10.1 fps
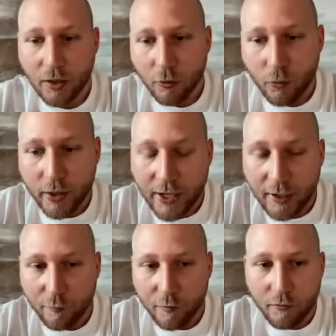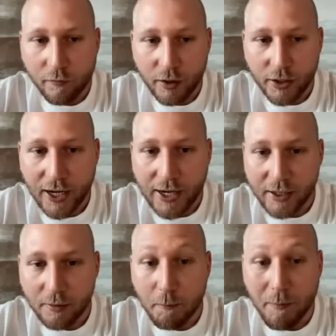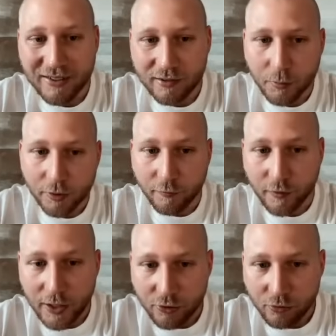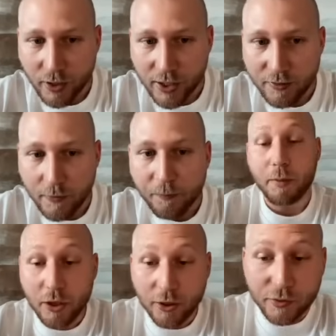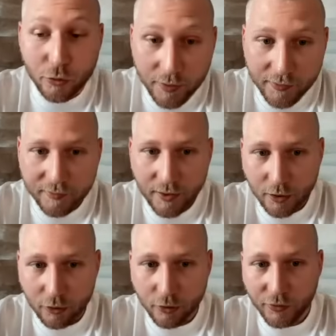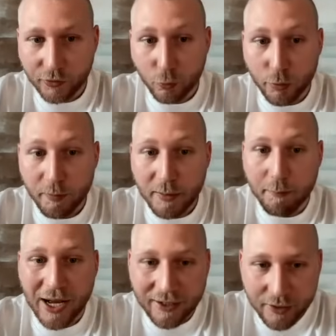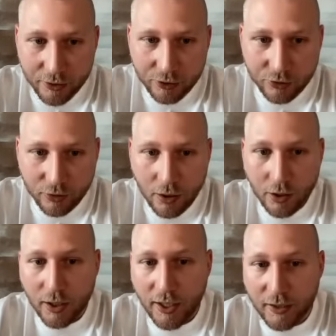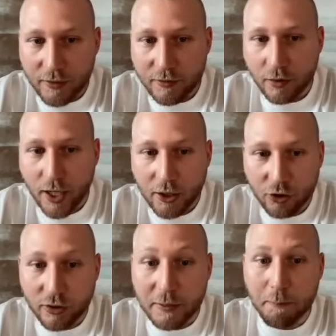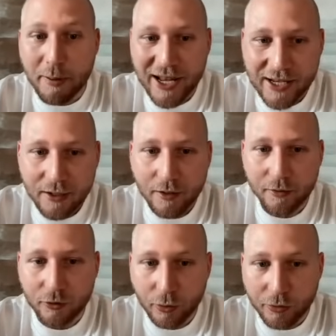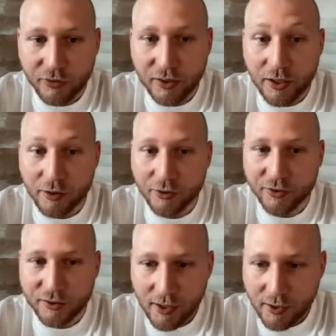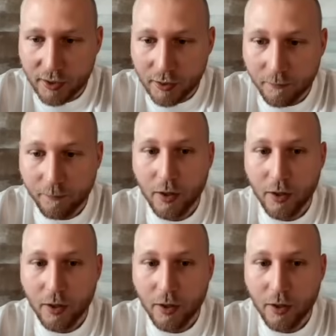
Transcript: we have very high maximum inflation rate because non-stakers would be punished and actually pay those that are staking